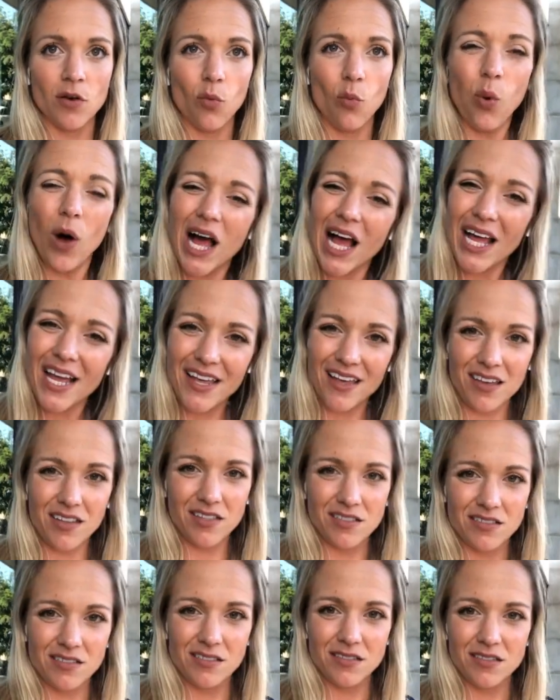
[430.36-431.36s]
why?
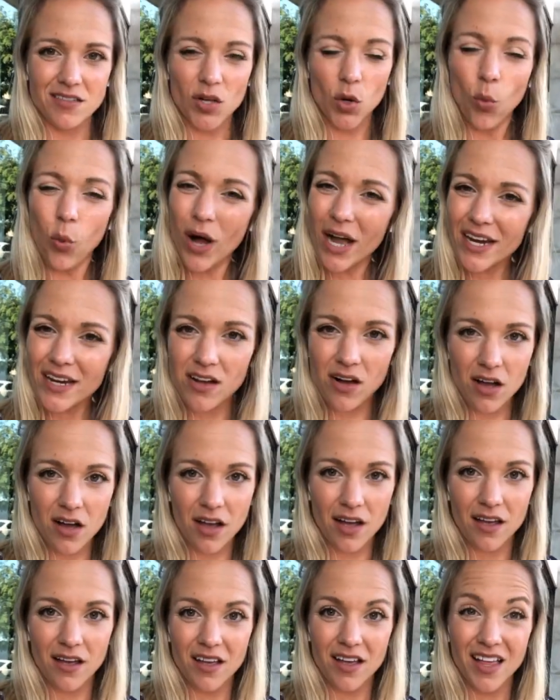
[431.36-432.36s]
Why
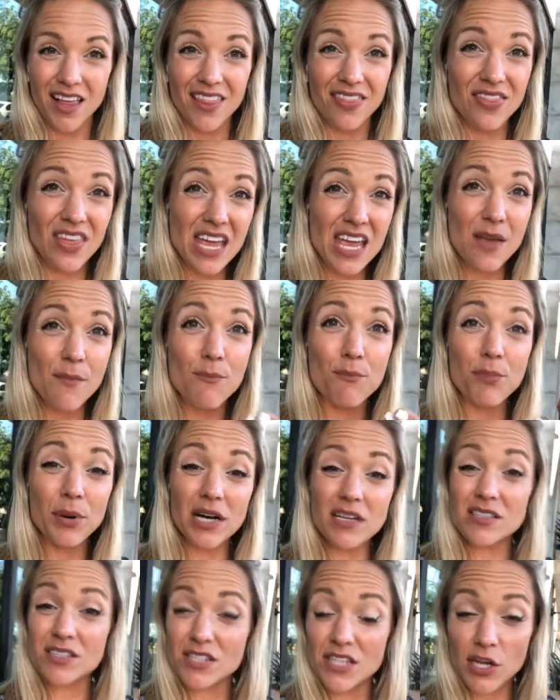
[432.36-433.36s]
not? They
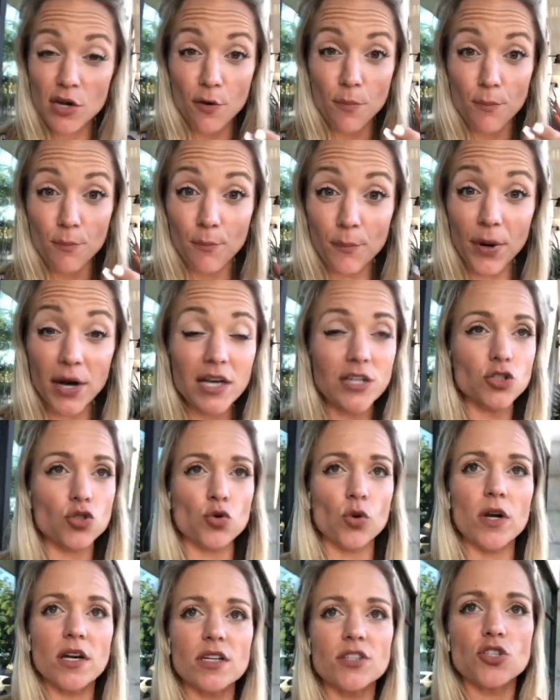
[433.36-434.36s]
bust their butt
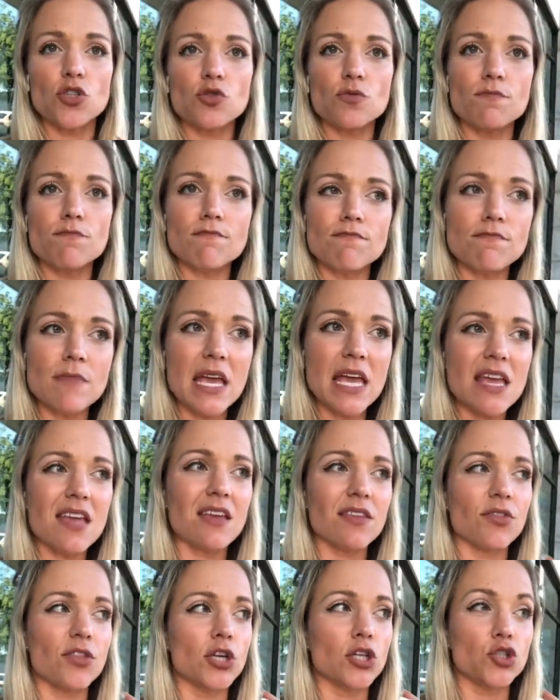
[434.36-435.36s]
trying to
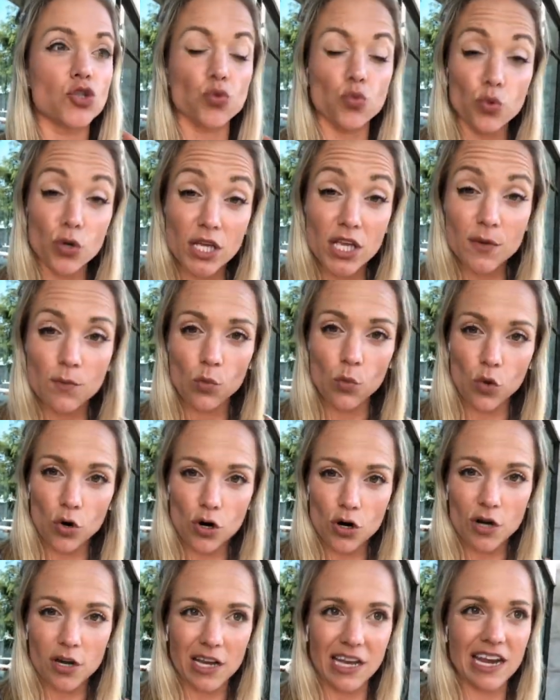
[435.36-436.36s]
make the dream
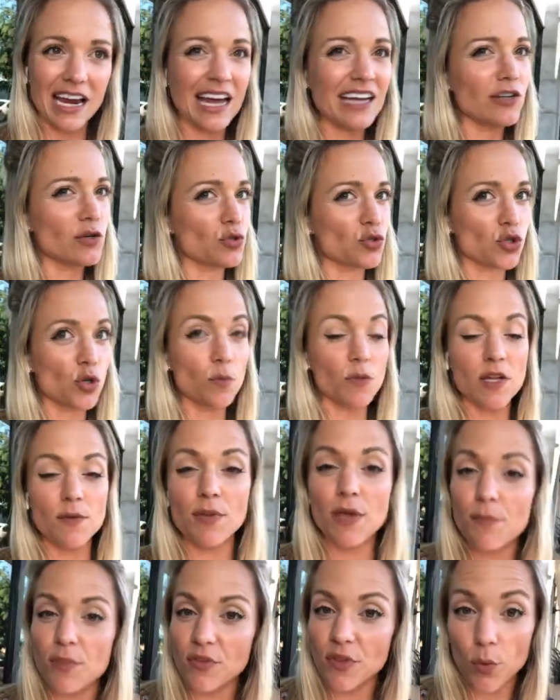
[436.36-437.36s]
work. And I know so many
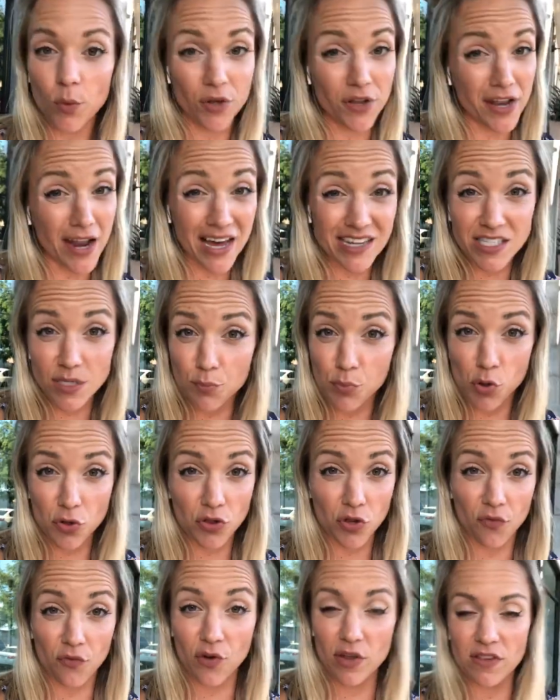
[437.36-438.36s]
people that will not support
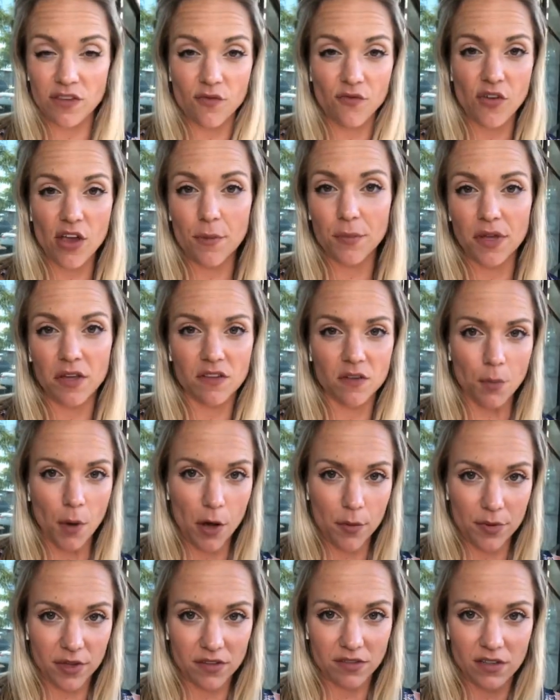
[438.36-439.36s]
their friends and family in
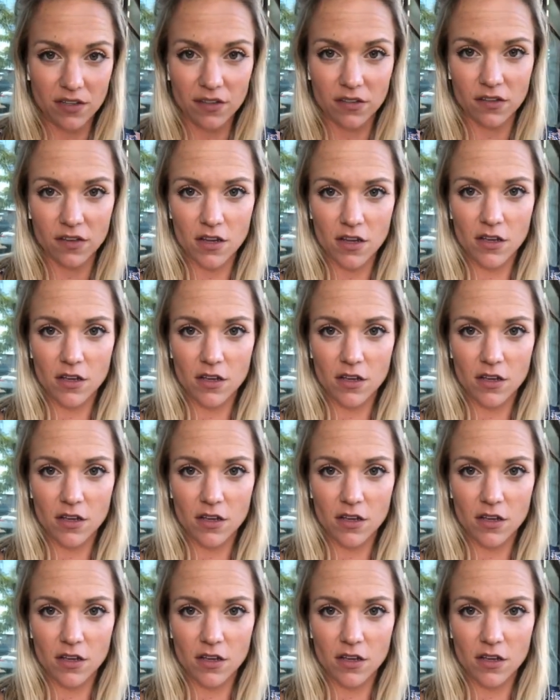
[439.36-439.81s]
small business.